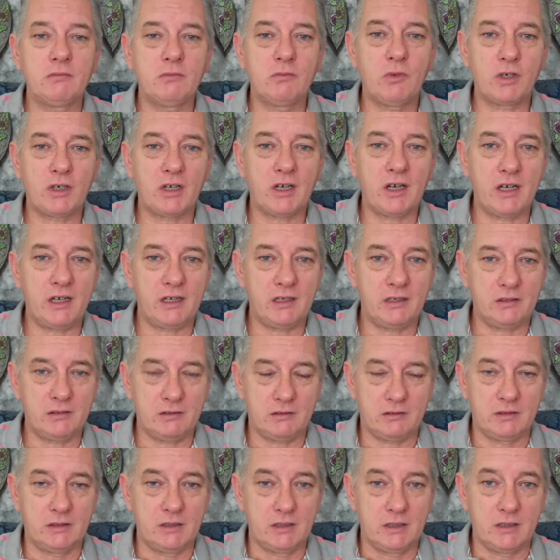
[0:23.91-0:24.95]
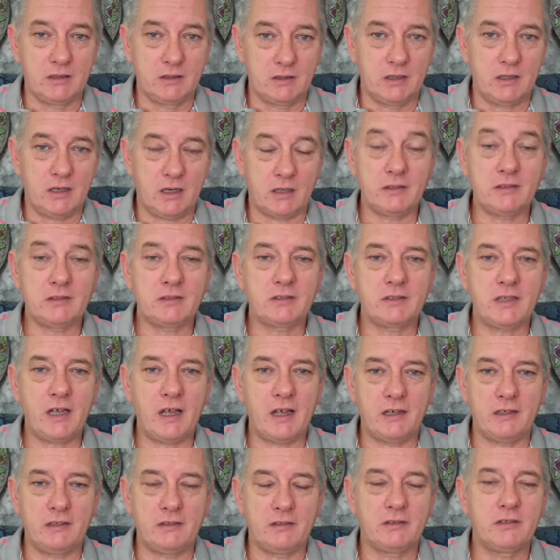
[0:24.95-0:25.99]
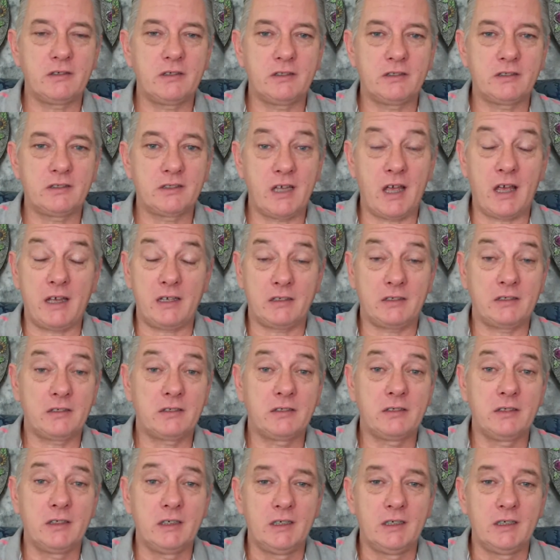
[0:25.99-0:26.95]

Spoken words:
what I understand, is that